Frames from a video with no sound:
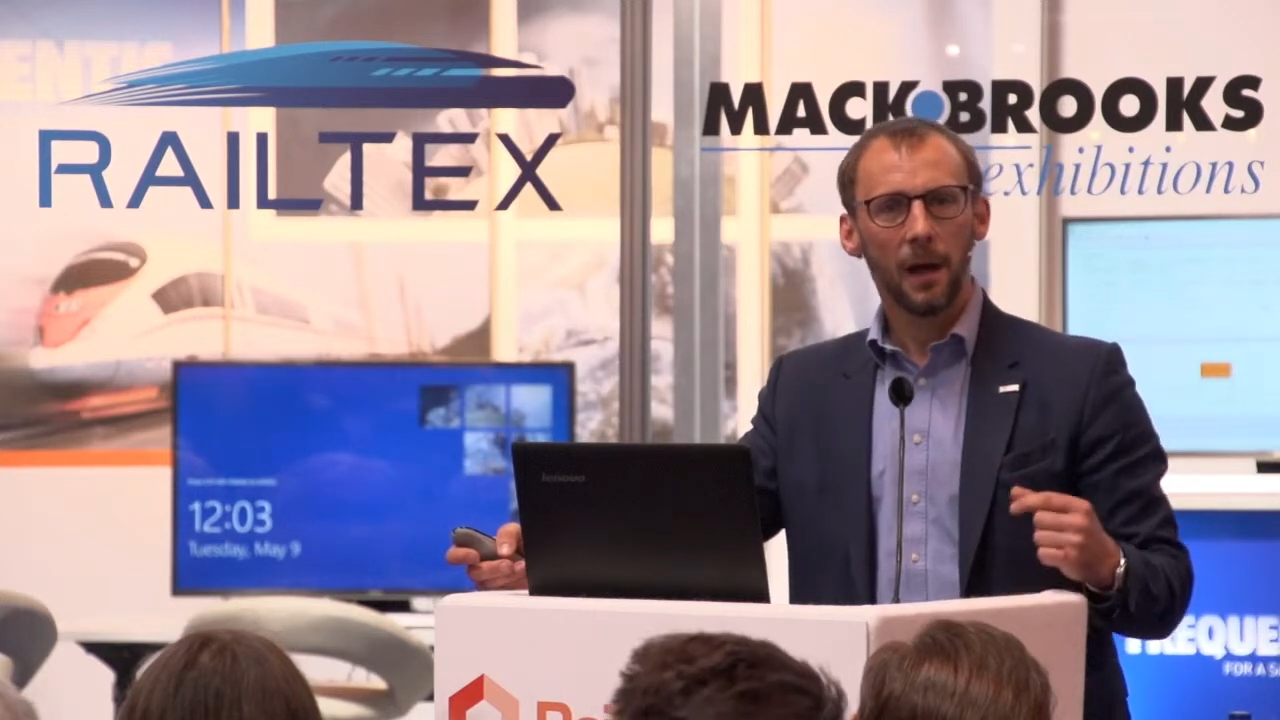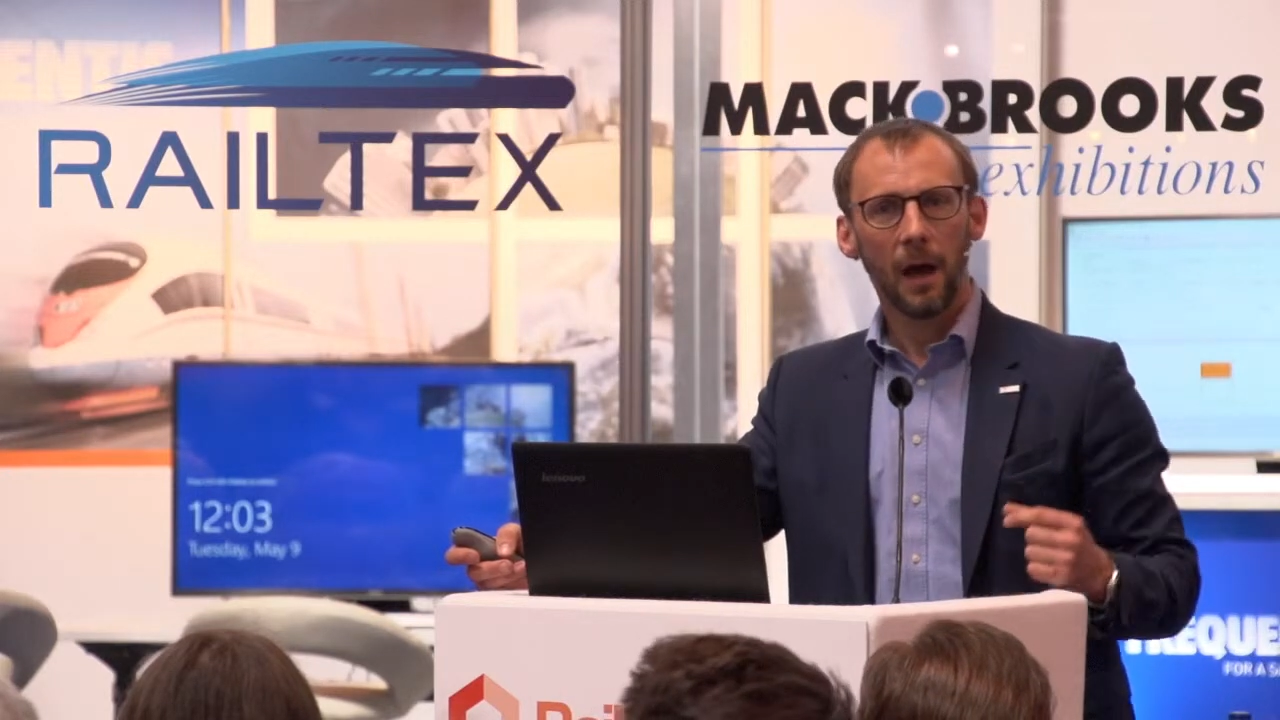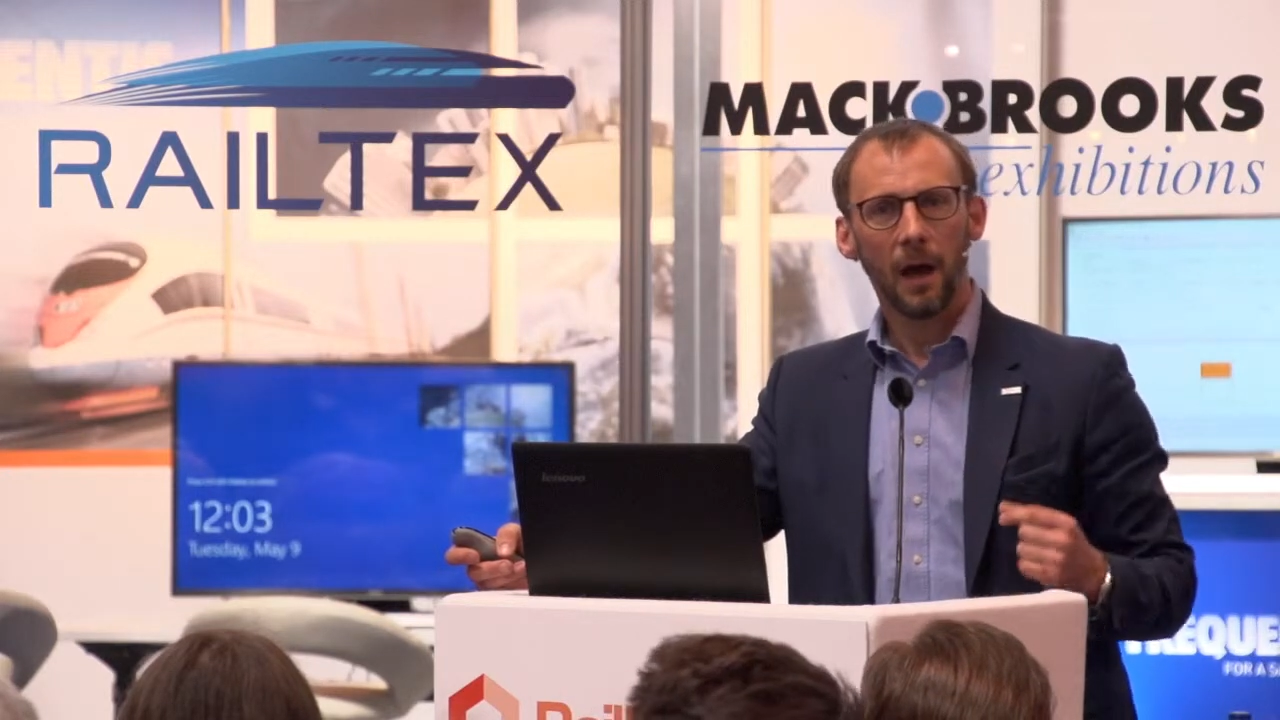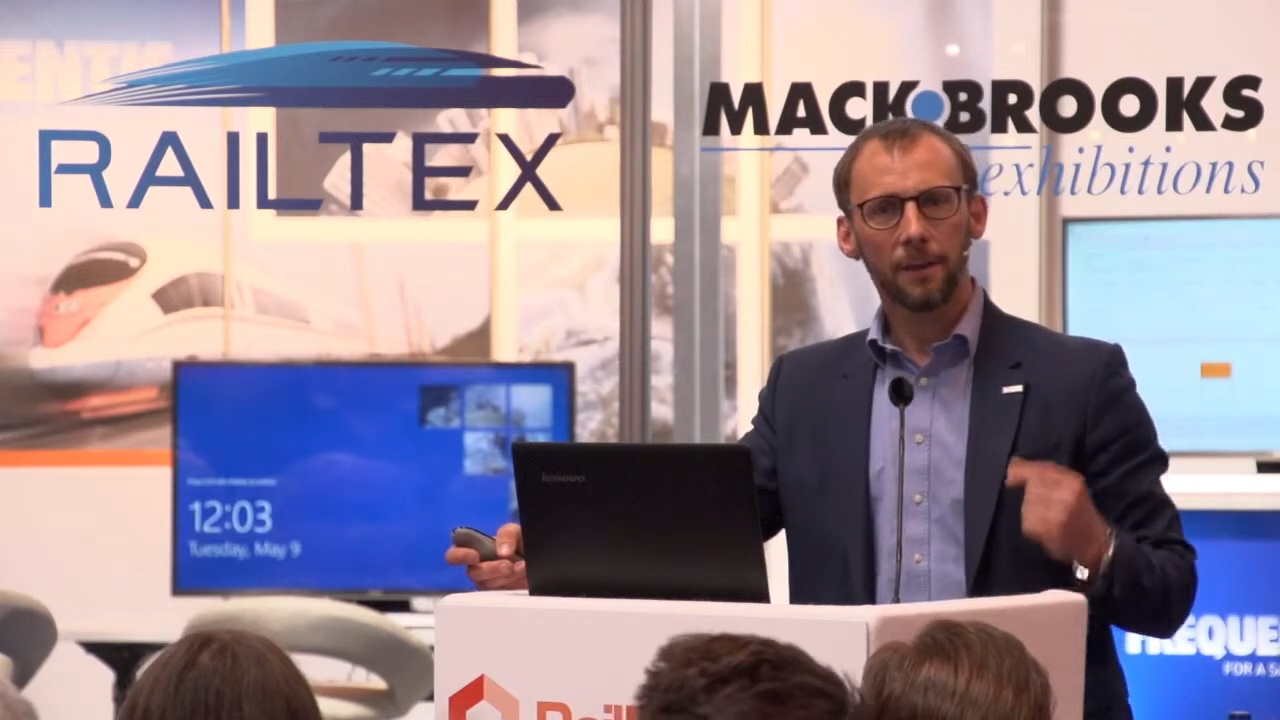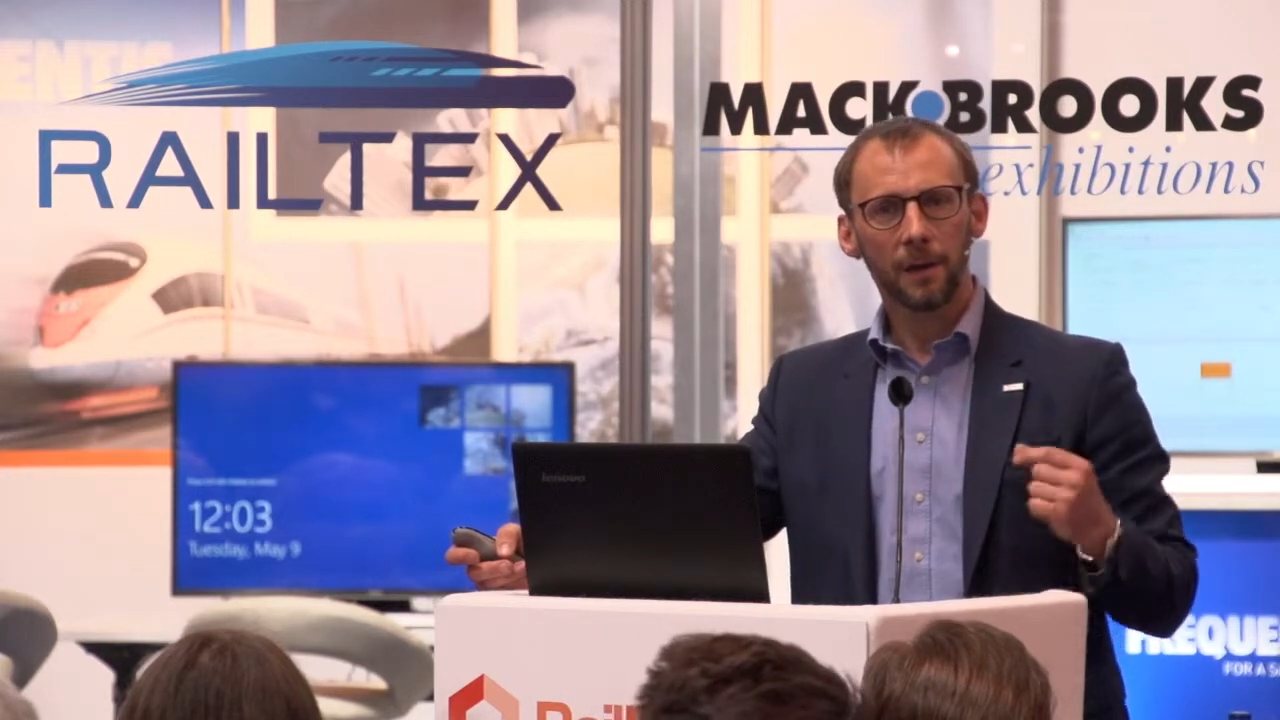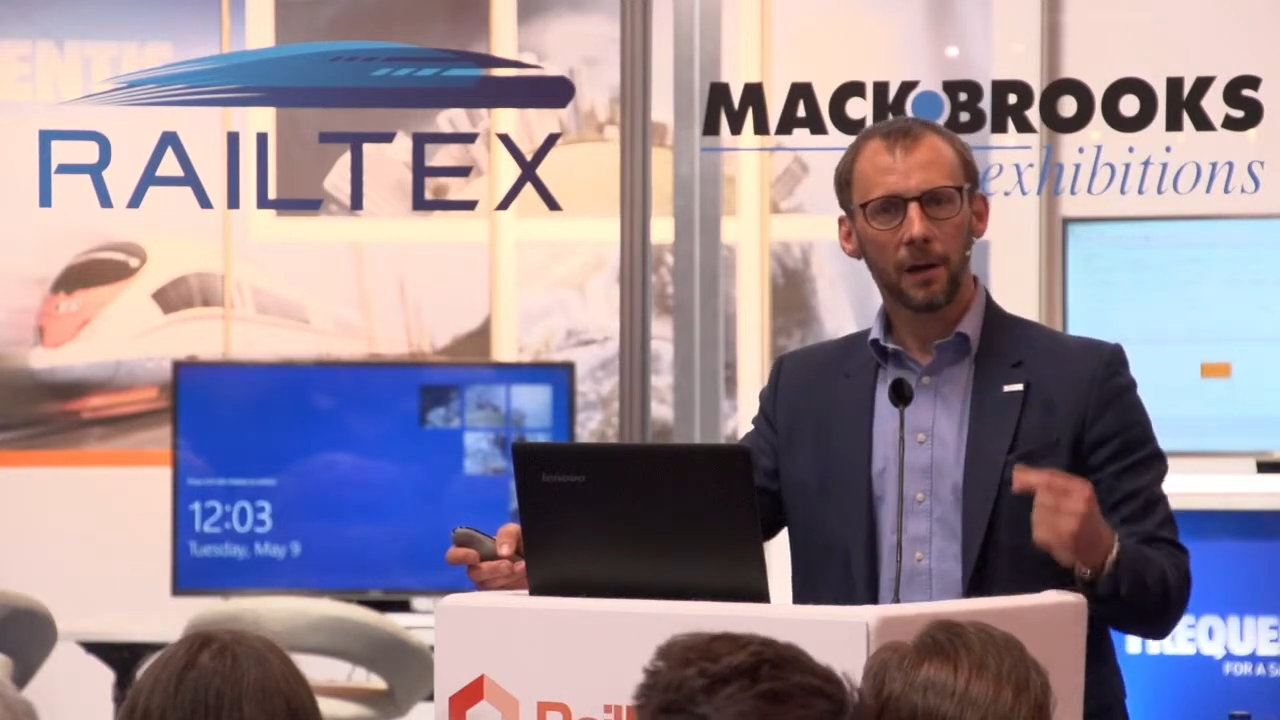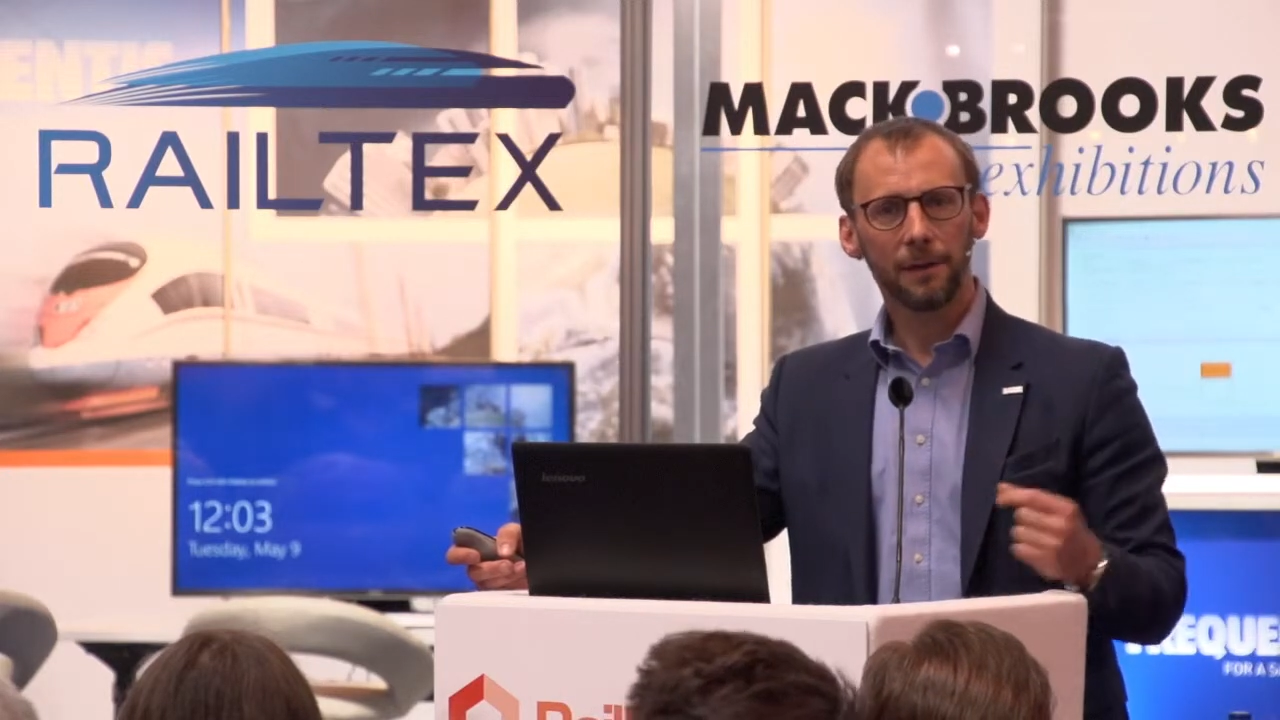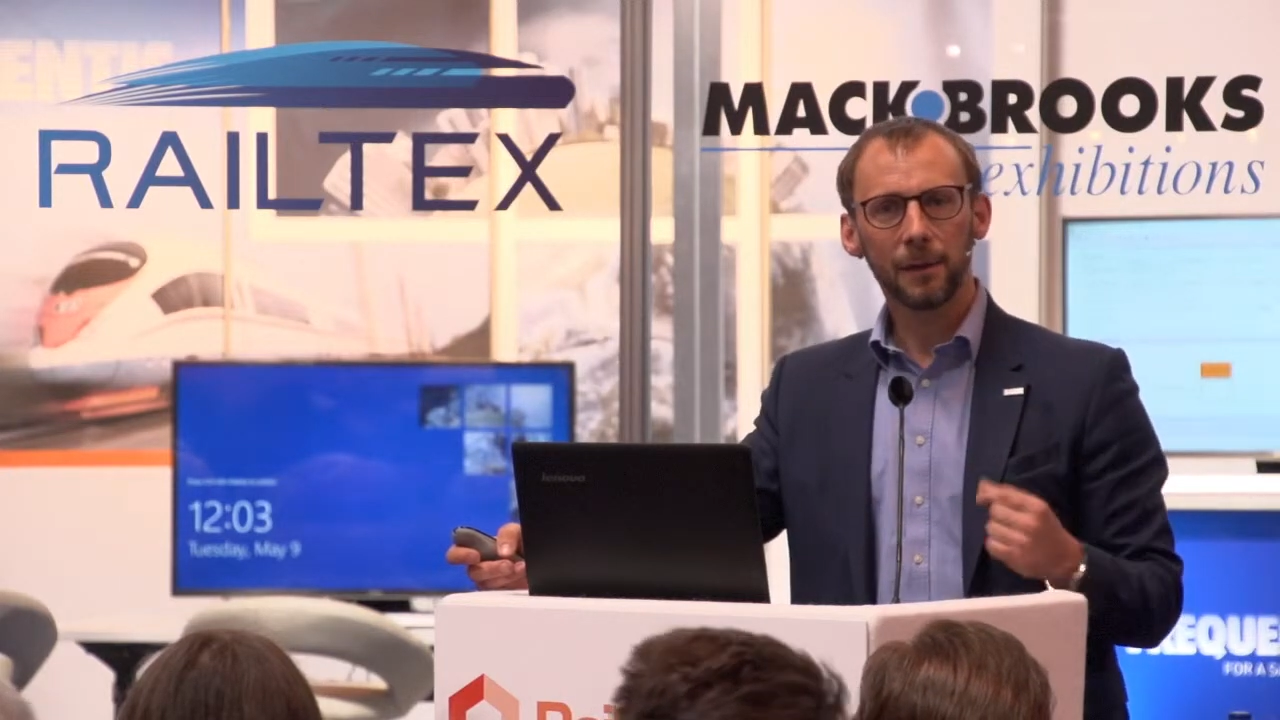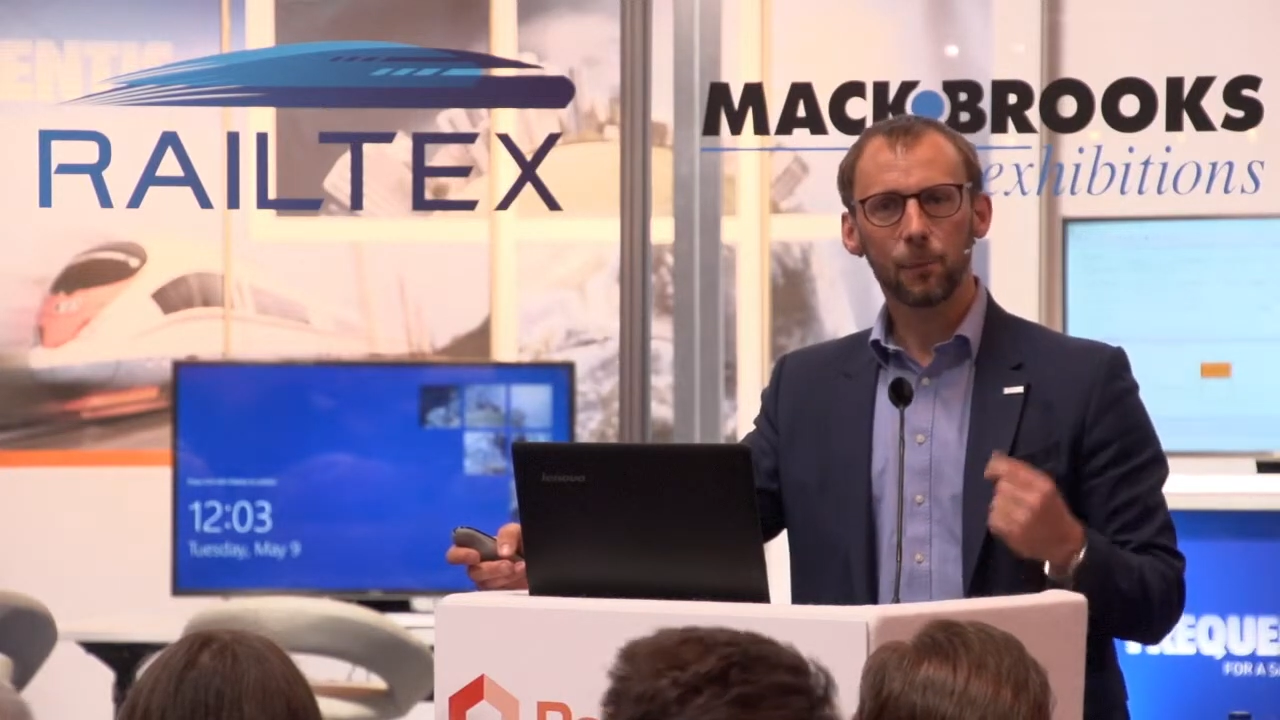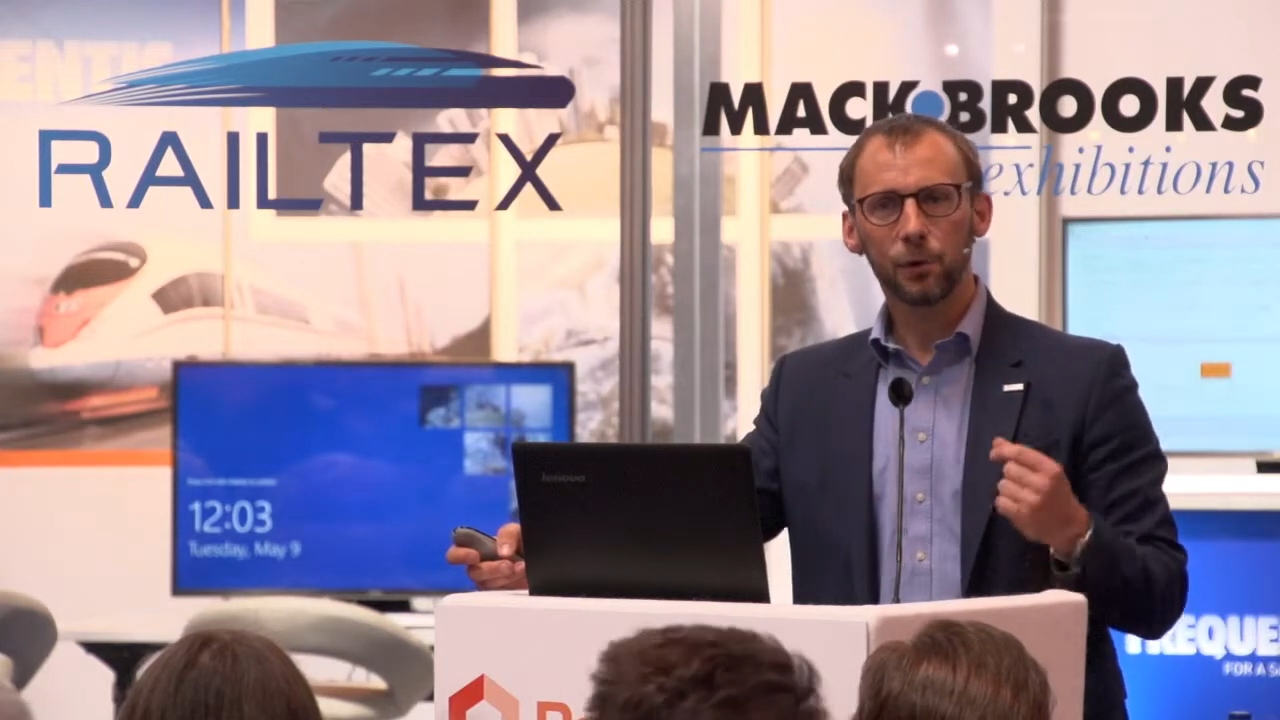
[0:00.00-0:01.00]
that I
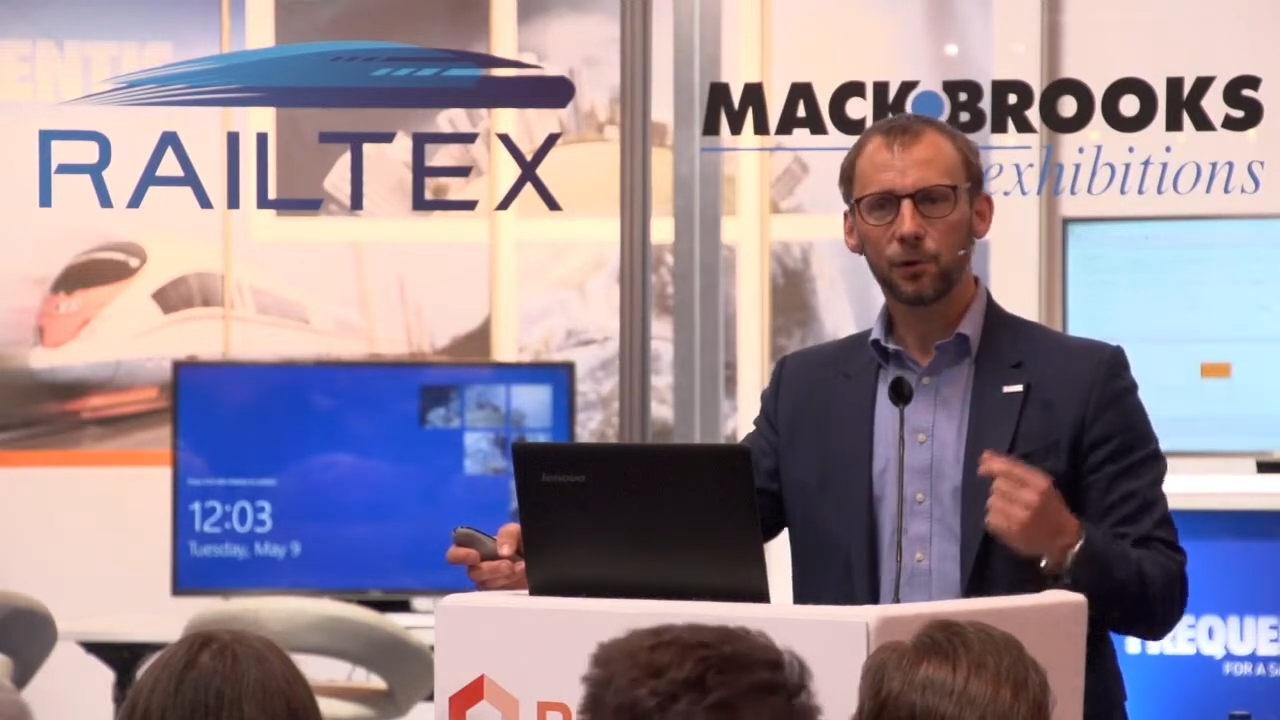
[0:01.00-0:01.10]
think will